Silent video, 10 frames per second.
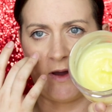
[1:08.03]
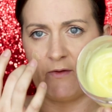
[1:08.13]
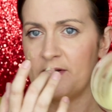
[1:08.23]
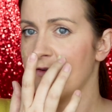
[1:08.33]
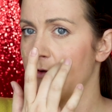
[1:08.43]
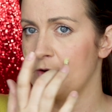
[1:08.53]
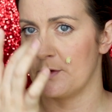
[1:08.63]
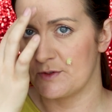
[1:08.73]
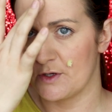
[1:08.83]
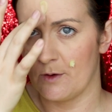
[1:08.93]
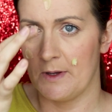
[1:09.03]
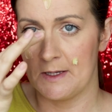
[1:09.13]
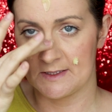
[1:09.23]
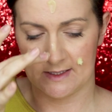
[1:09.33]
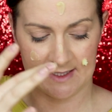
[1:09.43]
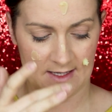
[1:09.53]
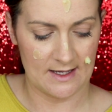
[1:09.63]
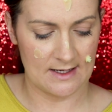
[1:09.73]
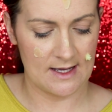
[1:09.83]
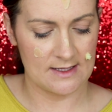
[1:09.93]
about ready for a new tub, so I take
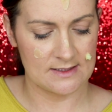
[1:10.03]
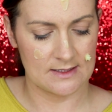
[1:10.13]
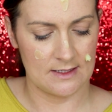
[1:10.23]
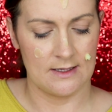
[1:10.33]
a nice